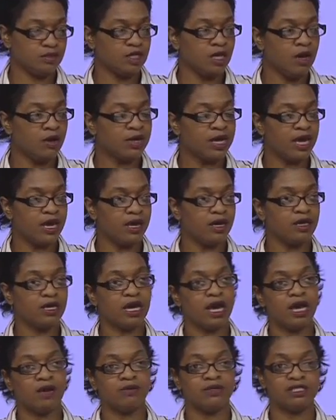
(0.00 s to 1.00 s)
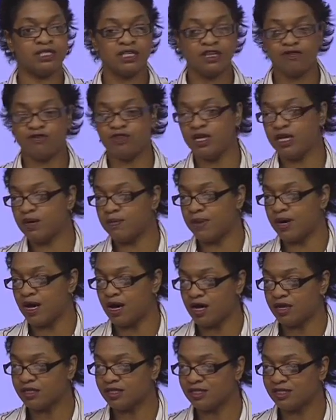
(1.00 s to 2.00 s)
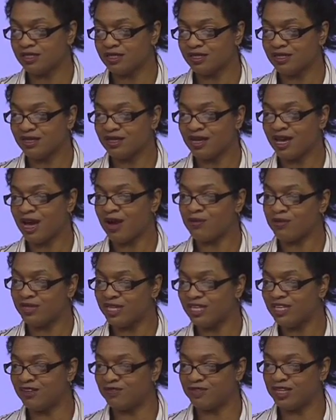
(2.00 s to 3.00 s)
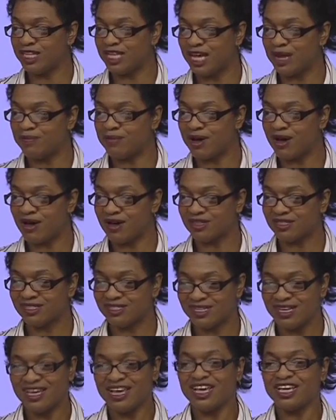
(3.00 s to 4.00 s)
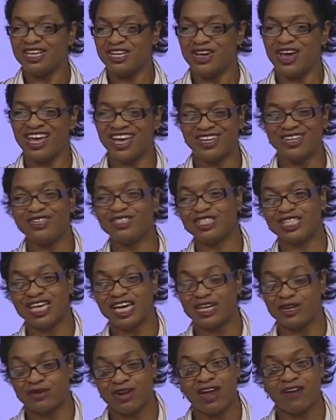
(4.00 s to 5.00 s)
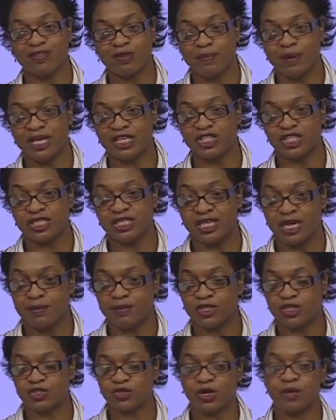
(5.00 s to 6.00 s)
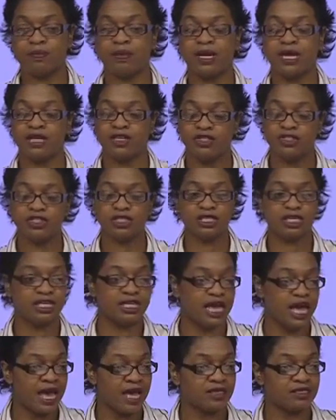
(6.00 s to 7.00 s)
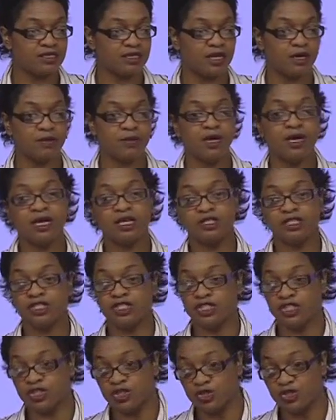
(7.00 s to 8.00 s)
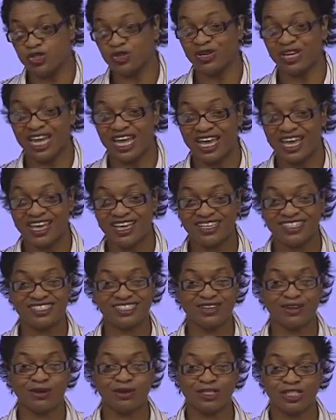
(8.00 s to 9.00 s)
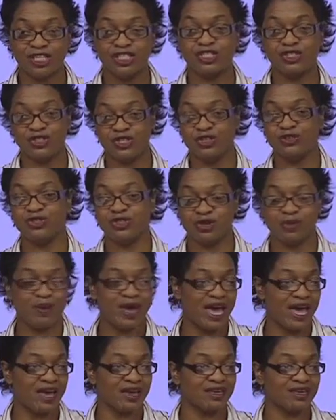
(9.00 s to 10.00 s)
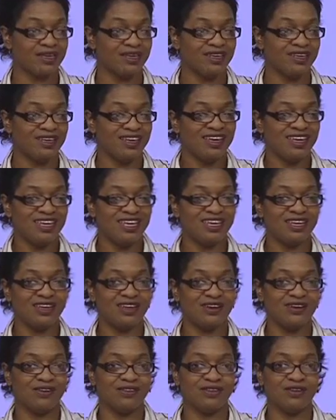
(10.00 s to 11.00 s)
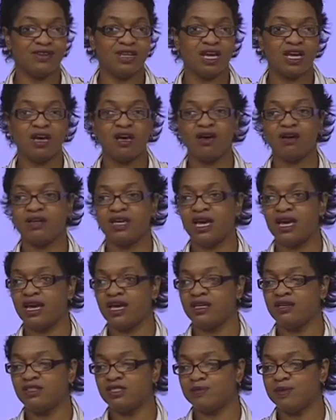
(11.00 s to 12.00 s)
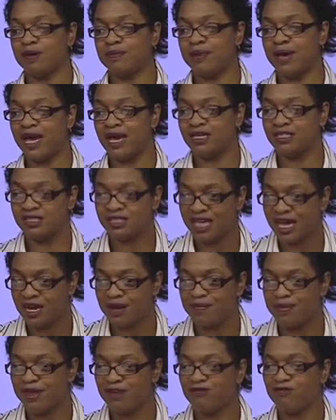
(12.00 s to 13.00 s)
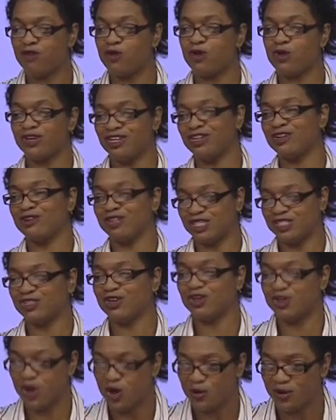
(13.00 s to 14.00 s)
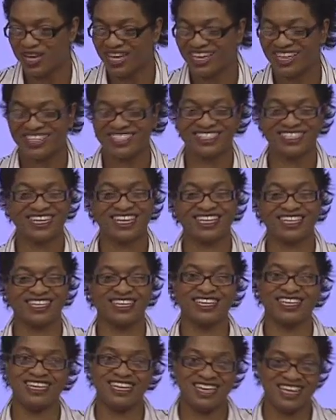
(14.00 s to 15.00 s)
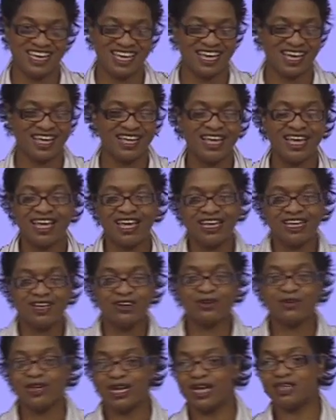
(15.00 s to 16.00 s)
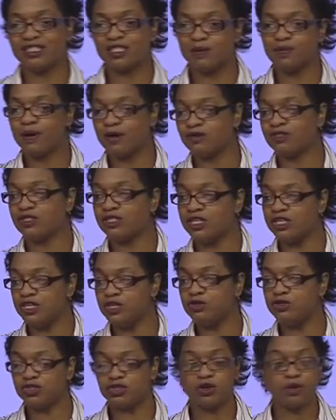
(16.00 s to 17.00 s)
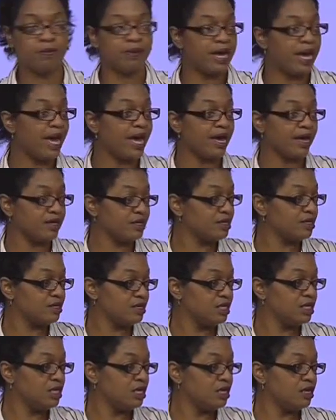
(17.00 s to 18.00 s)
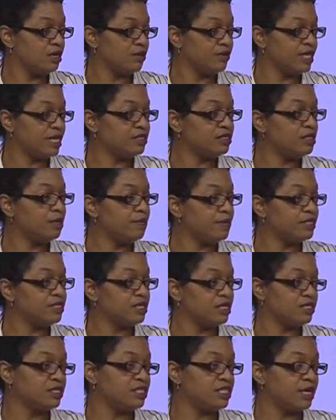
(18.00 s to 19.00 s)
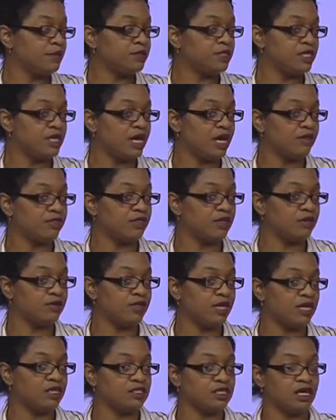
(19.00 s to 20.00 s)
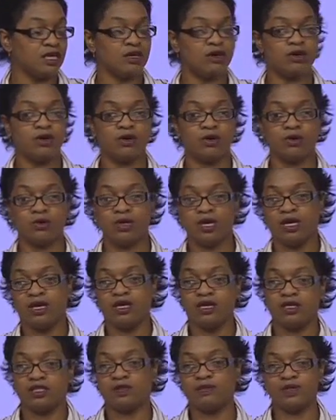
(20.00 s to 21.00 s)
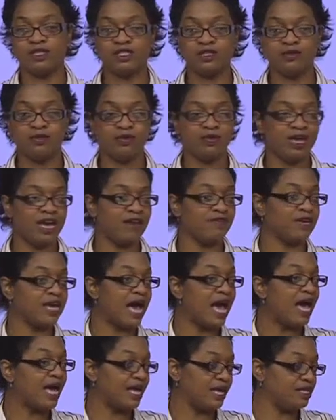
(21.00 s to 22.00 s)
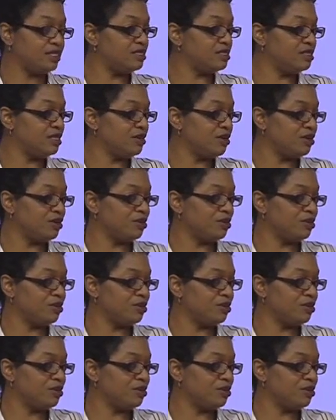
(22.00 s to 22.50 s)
okay, I was lifting a box. How were they lifting that box? Yeah, usually I don't have the patient demonstrate, but I usually ask them, did you use your legs or did you use your back? You know, and they're like, oh yeah, I used my back, just kind of bent forward. You know, they start going and it's like, yeah, you're not supposed to use your back. You know, that's the misconception out there that it's like, oh, especially when we have guys in our